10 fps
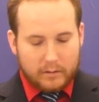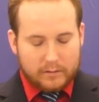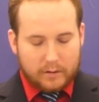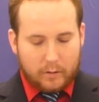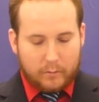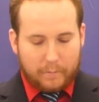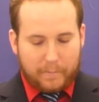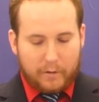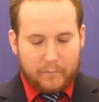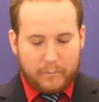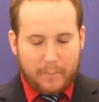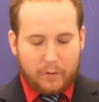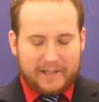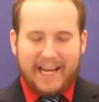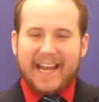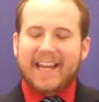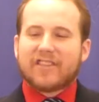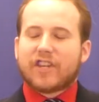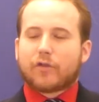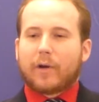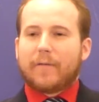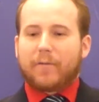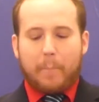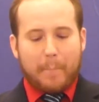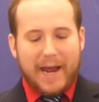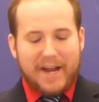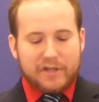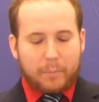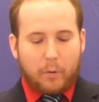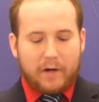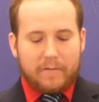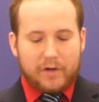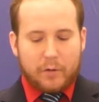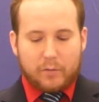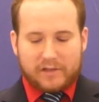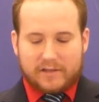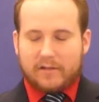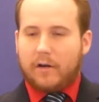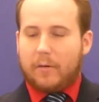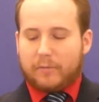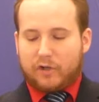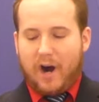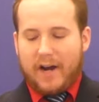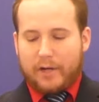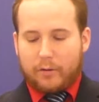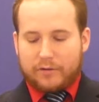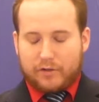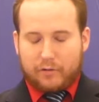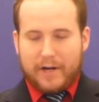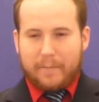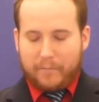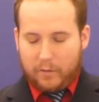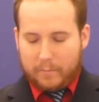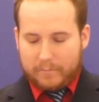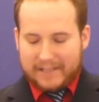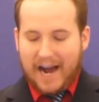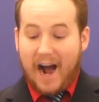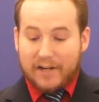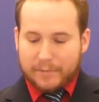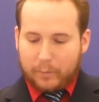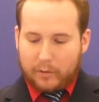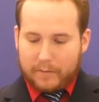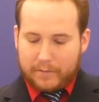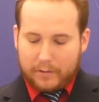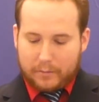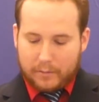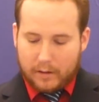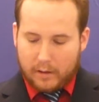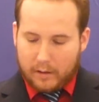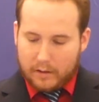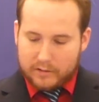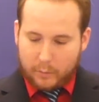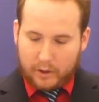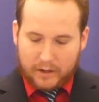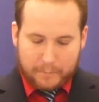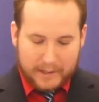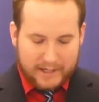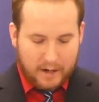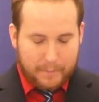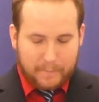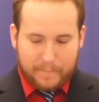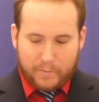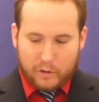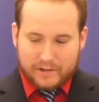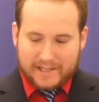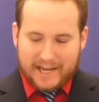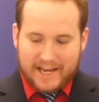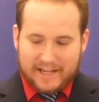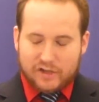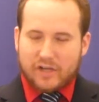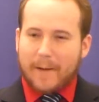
So for, remember, Kings is written from man's point of view. Um, Chronicles is written from God's point of view. So we're going to pick it up in 1 Kings